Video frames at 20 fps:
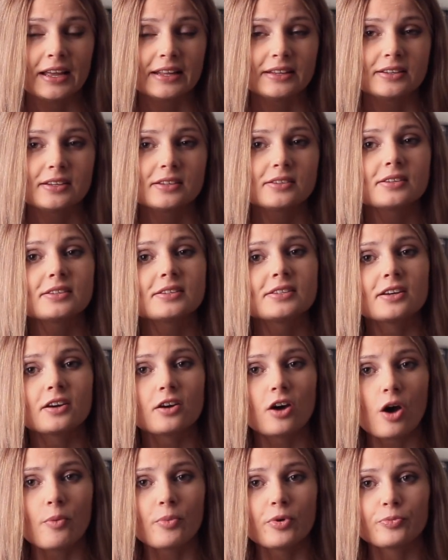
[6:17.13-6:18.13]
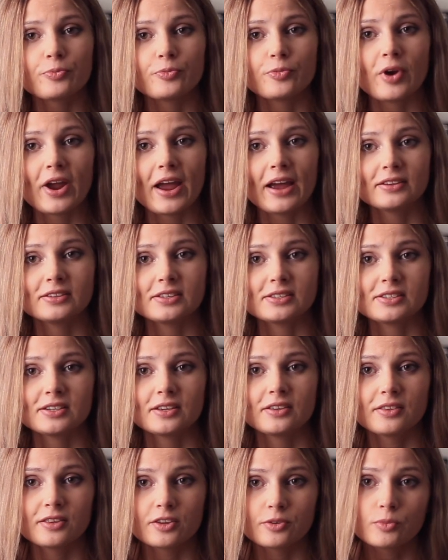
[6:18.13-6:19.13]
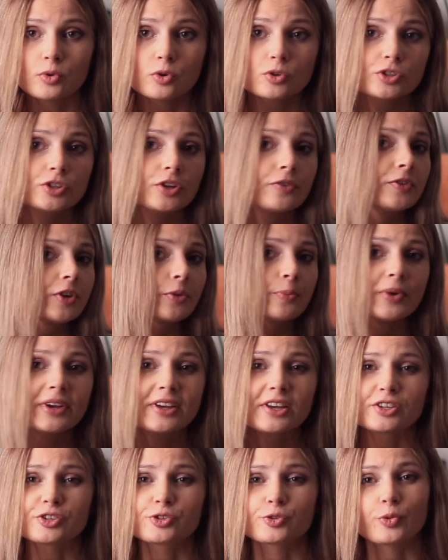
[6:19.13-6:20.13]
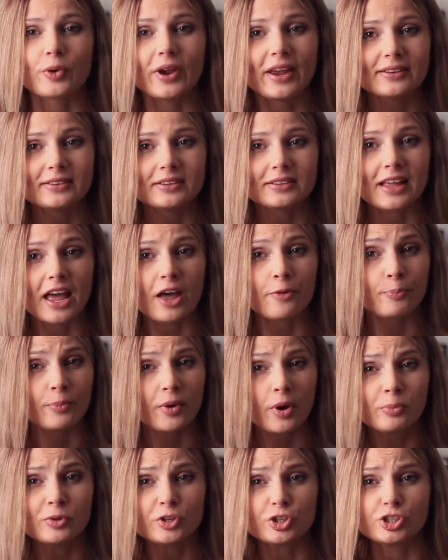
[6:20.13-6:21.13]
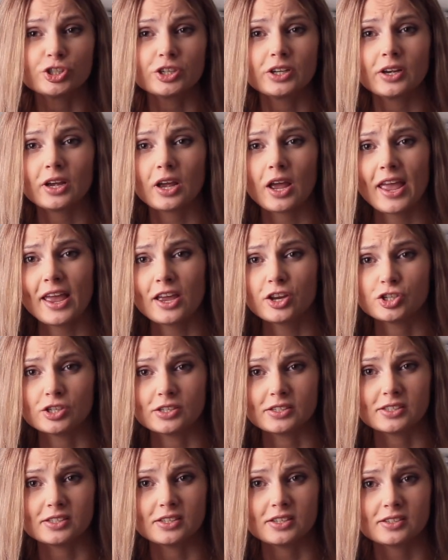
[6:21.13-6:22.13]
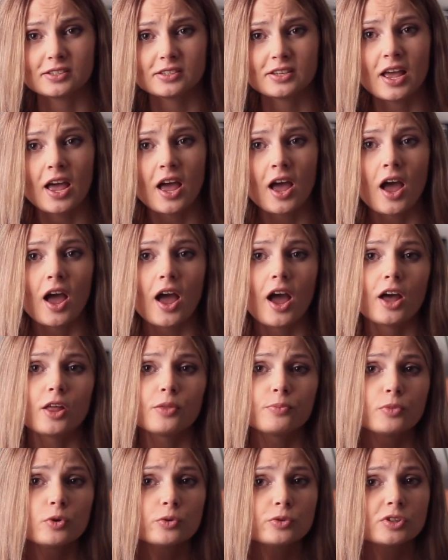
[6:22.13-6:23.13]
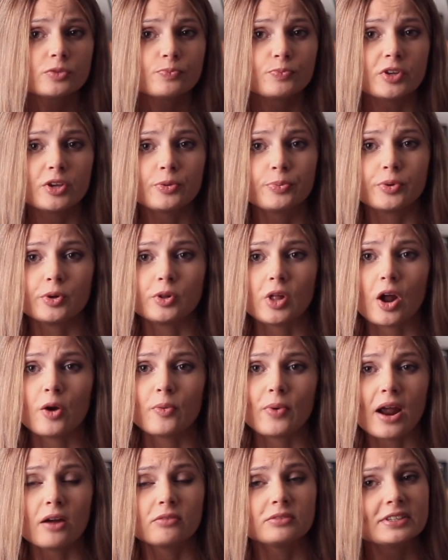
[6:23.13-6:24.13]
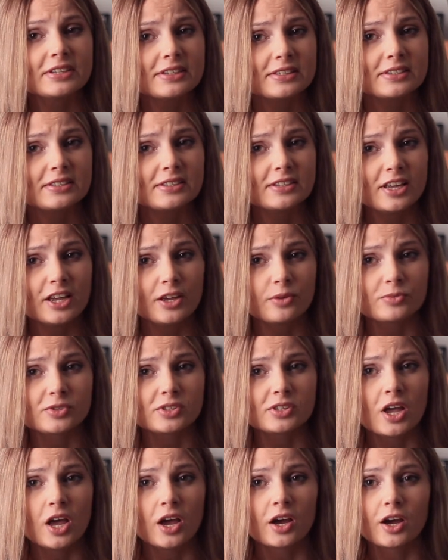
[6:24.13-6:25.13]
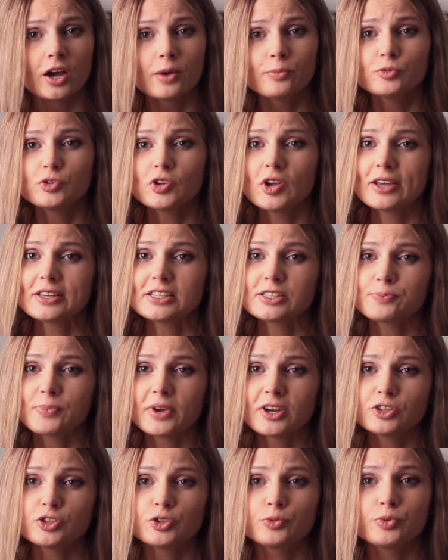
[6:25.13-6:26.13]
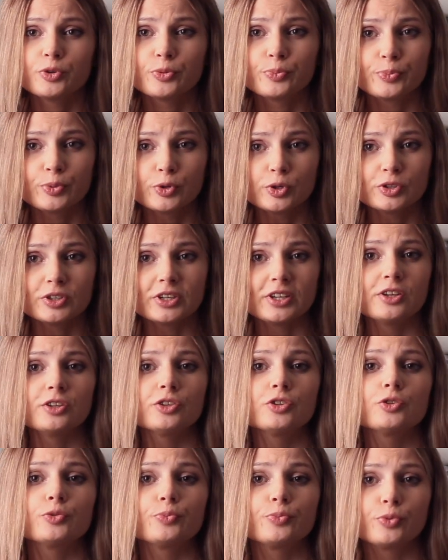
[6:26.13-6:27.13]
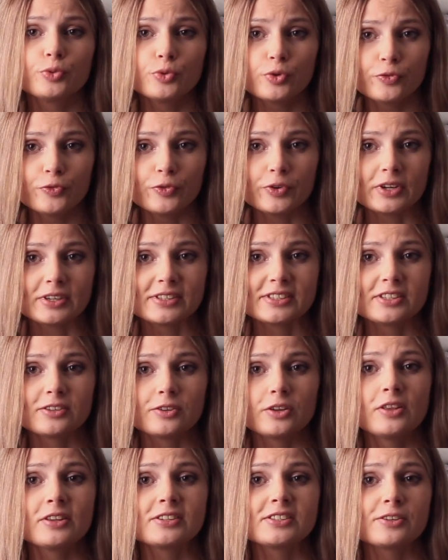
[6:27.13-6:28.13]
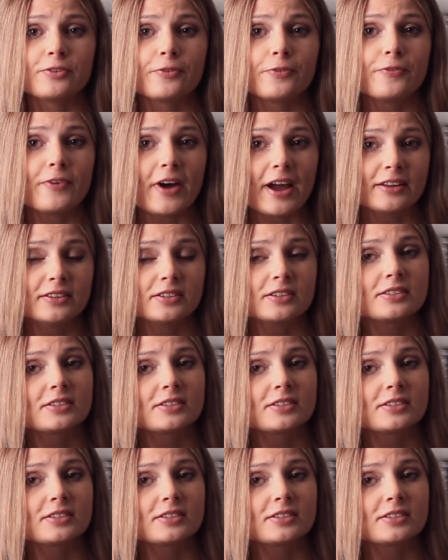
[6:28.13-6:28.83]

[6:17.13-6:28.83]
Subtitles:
This is a common practice in the most of the biggest creative publishing agencies, and most people around these teams come to expect to be pulled into proofing in some final